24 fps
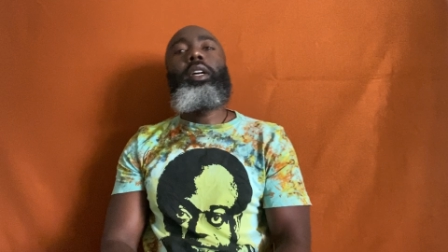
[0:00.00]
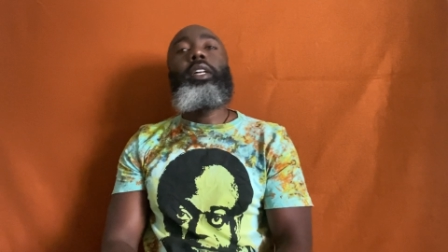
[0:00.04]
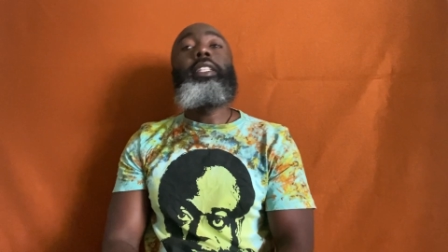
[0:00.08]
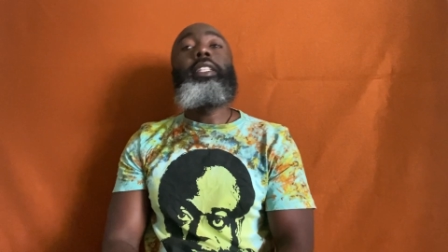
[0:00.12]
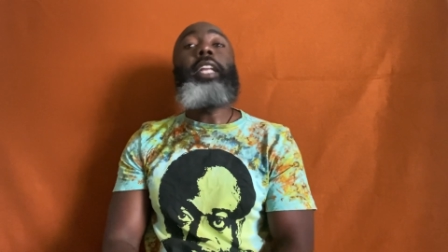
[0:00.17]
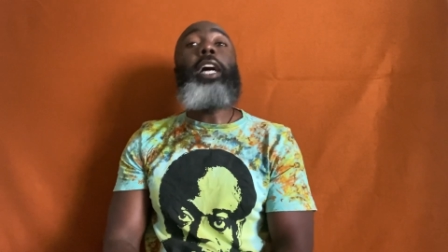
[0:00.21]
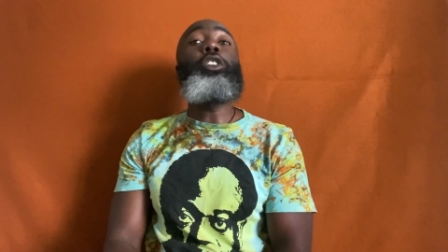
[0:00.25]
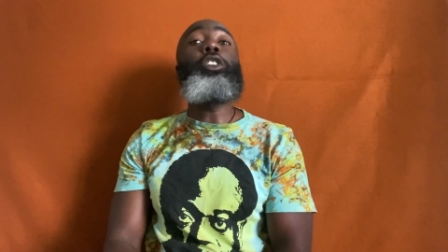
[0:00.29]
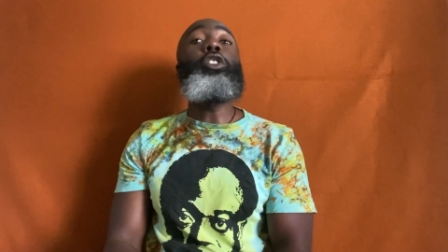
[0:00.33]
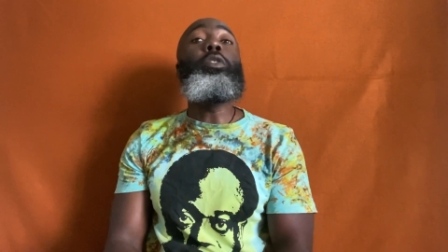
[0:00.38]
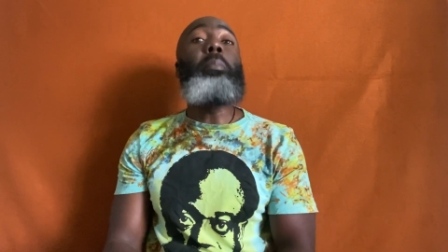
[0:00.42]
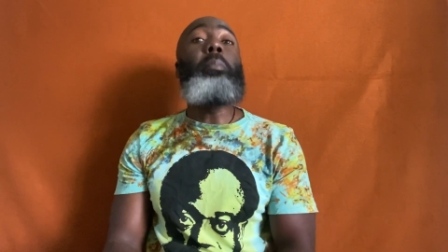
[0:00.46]

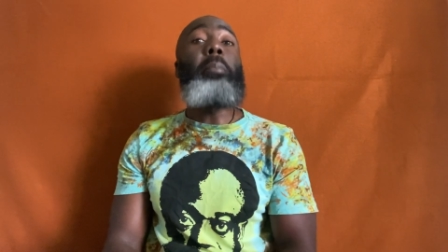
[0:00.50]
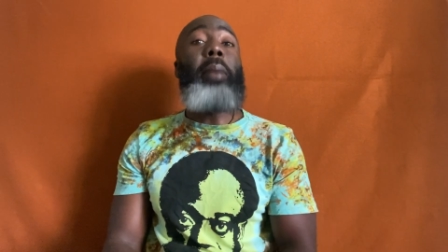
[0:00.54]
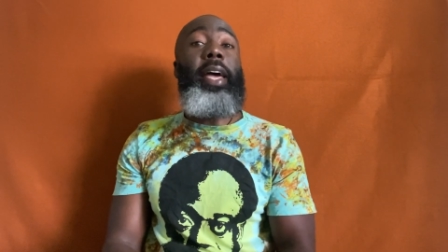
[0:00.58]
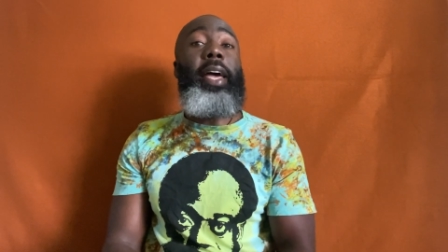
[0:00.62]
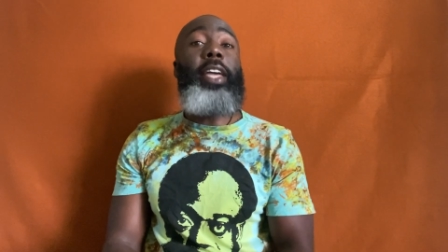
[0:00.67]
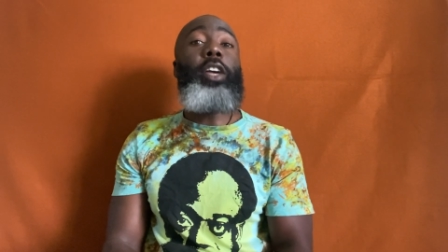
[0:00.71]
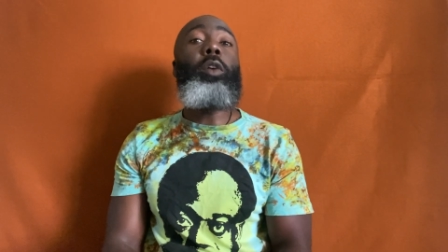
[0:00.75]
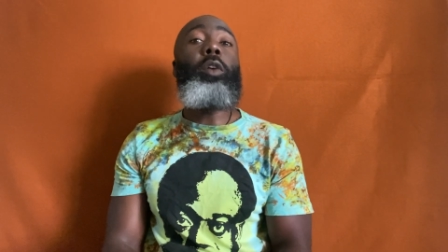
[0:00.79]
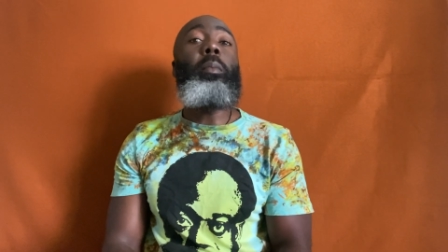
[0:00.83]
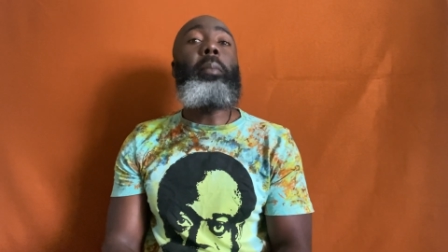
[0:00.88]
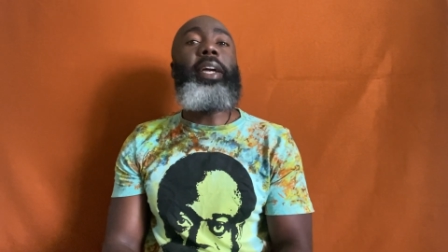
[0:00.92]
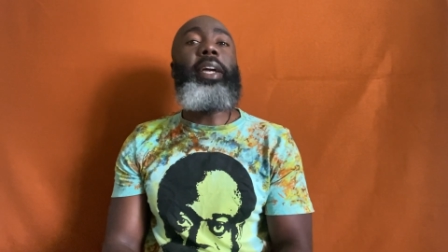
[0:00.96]
Now, you
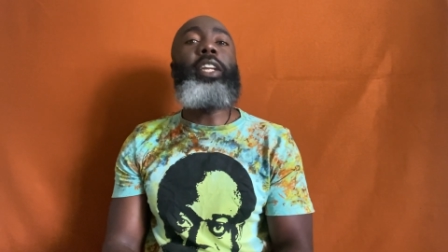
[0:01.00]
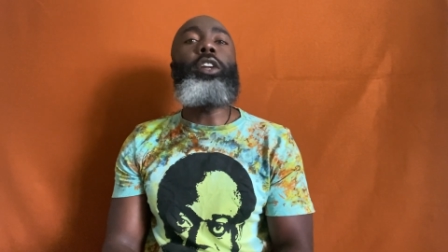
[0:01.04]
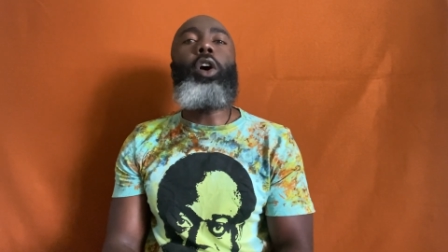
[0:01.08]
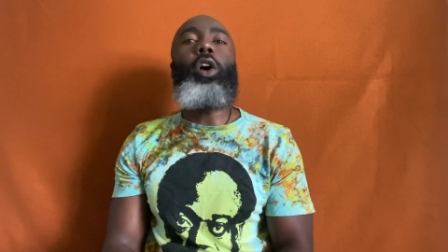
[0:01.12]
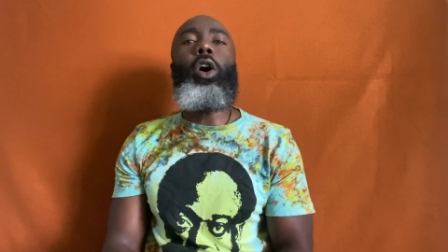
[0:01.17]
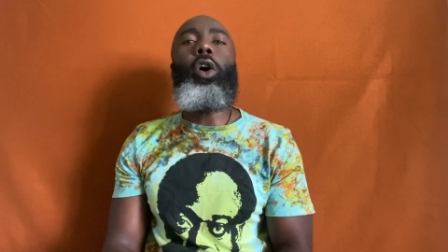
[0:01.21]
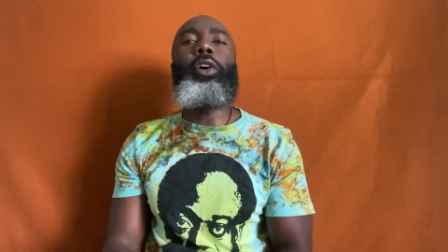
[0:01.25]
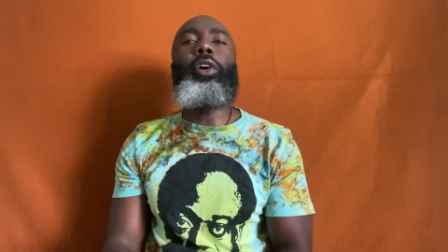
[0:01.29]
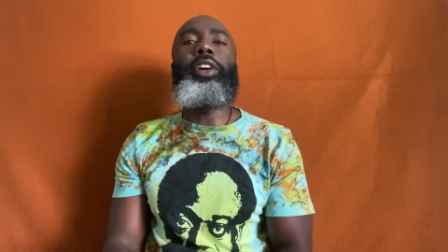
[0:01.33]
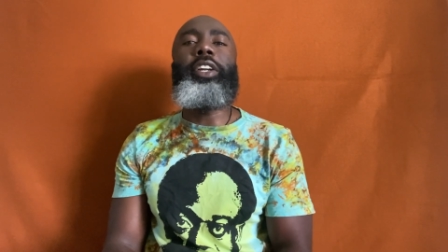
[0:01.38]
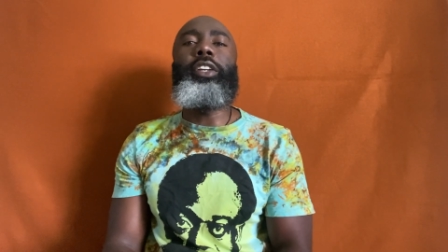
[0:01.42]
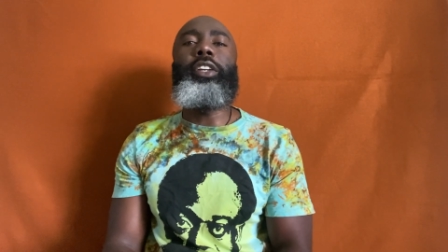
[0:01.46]
may or may not
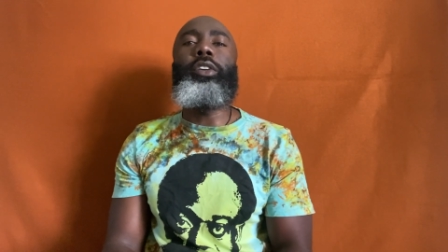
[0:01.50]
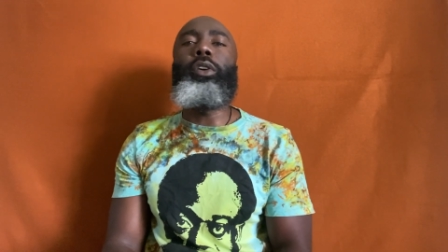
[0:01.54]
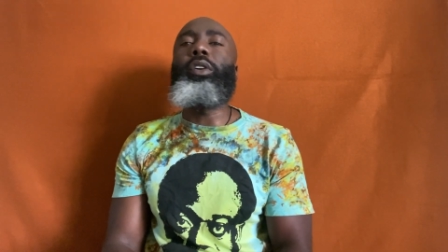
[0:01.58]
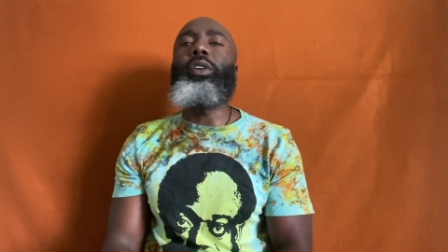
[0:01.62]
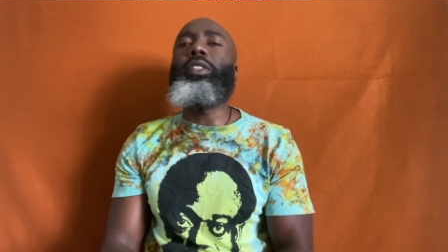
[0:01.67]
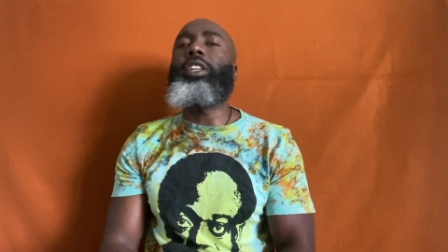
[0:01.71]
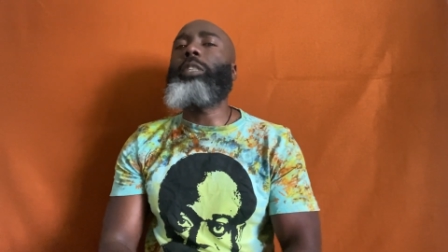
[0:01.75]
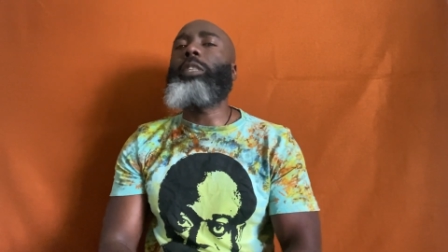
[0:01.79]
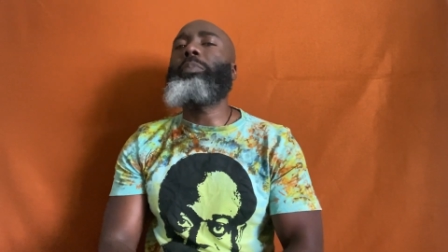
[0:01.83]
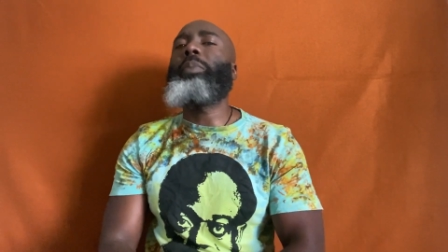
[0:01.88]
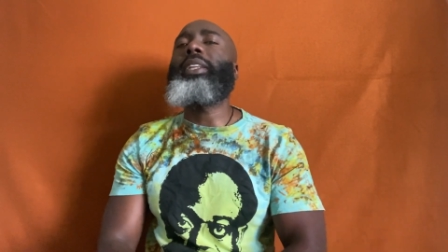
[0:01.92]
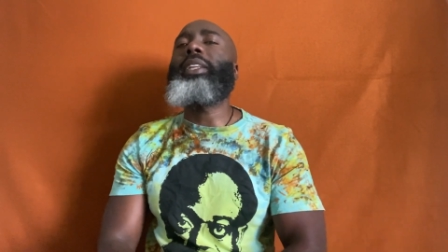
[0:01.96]
already know
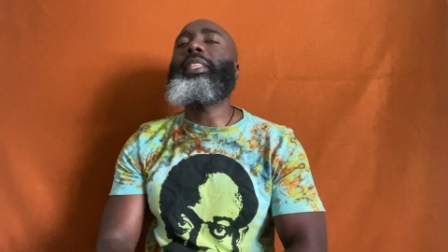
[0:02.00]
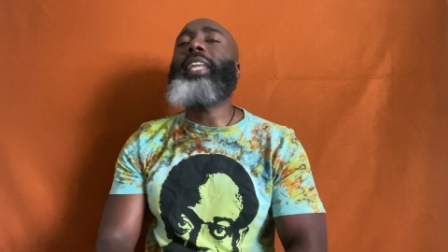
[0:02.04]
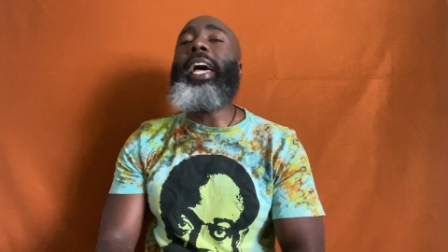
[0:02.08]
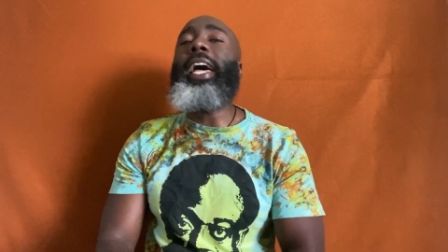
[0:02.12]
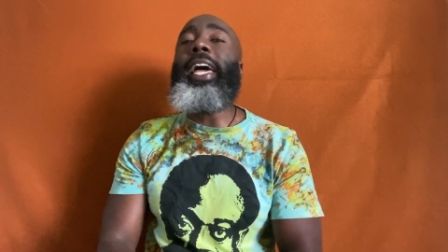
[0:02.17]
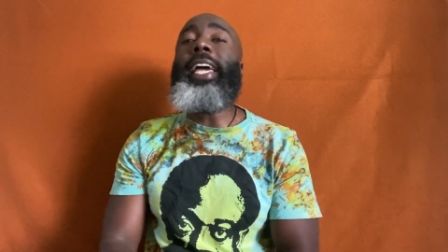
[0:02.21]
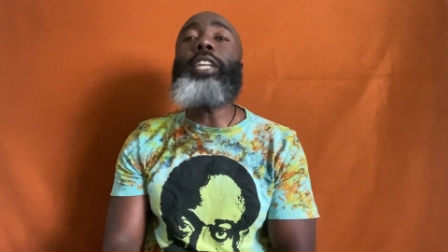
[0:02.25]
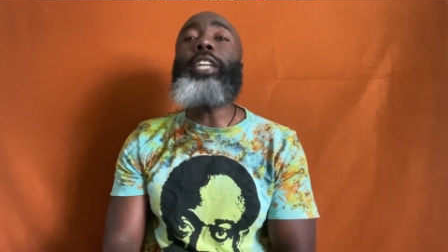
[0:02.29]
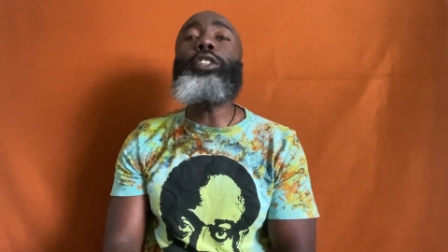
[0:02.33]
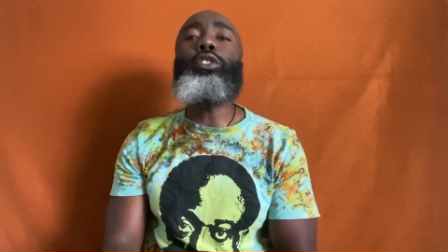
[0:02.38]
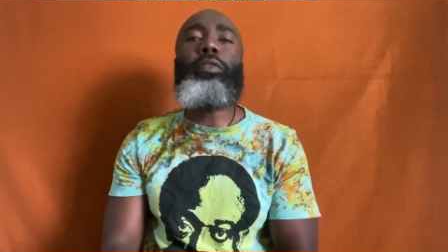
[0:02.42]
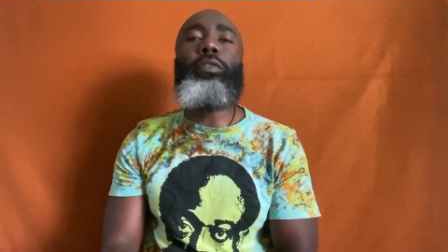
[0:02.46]
this, but at the
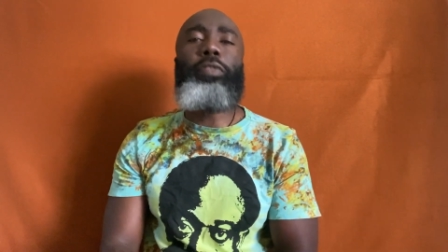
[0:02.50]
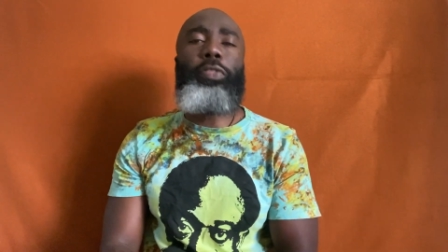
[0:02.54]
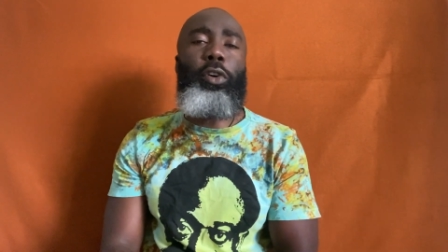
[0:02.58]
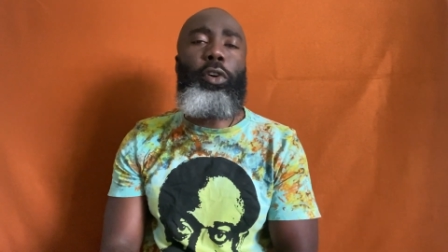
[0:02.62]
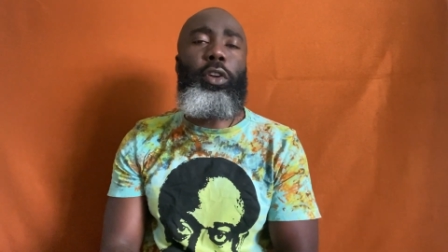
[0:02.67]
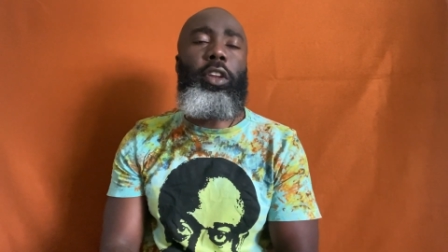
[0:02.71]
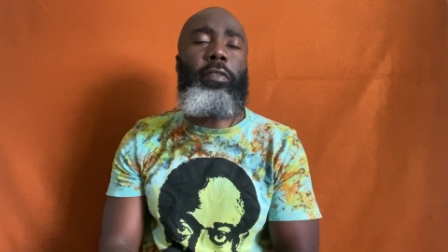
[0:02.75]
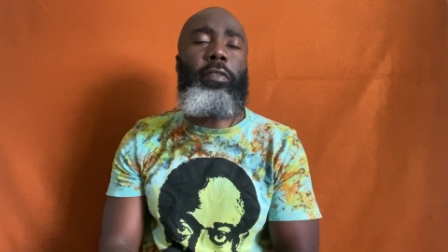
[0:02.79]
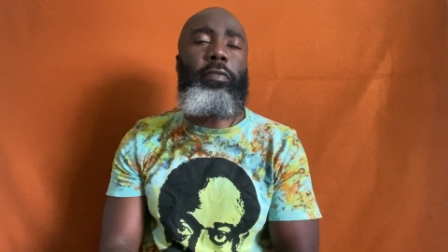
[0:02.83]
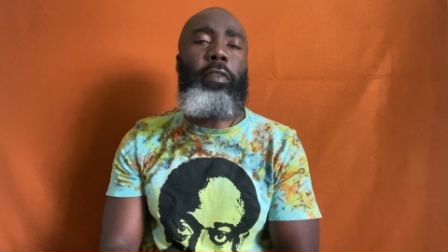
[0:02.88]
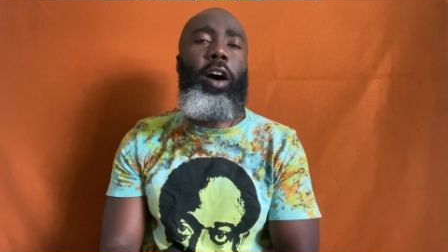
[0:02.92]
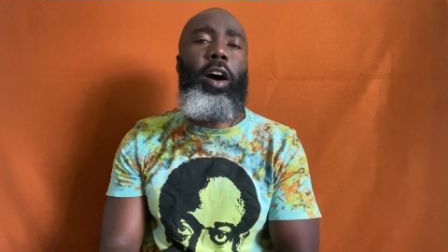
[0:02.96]
age of
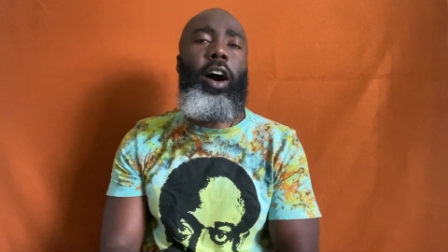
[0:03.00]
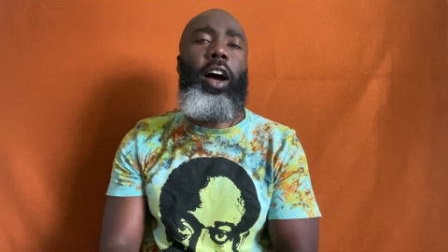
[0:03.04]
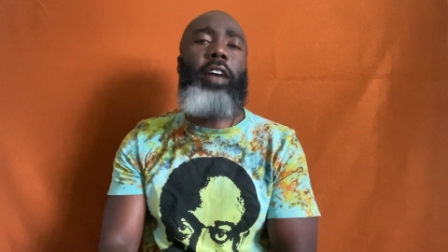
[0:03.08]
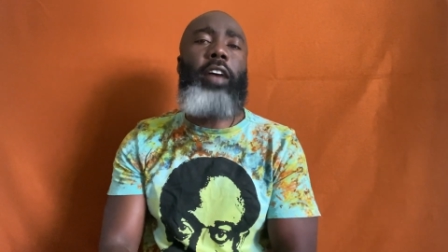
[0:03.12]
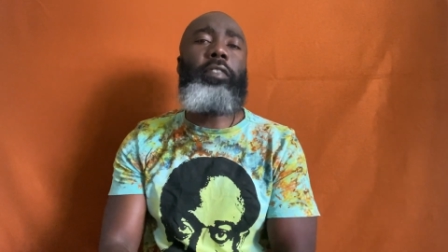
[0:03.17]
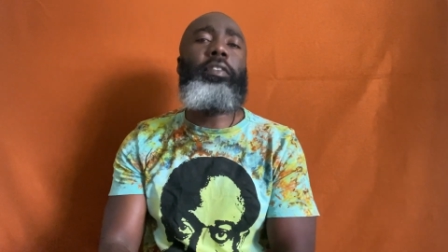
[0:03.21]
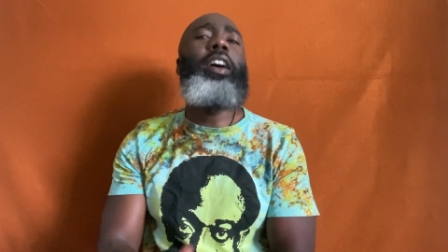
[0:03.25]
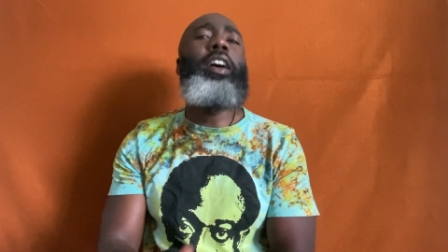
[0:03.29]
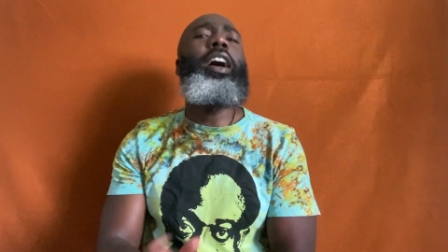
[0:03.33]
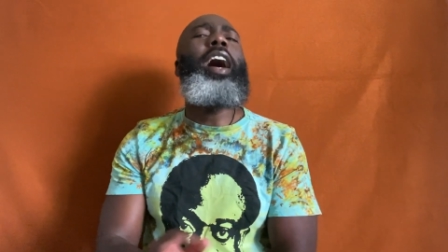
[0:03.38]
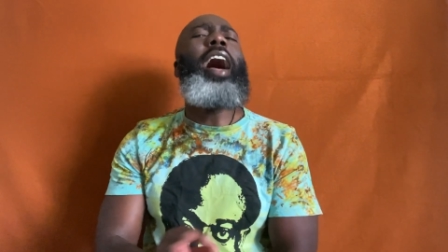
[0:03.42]
35,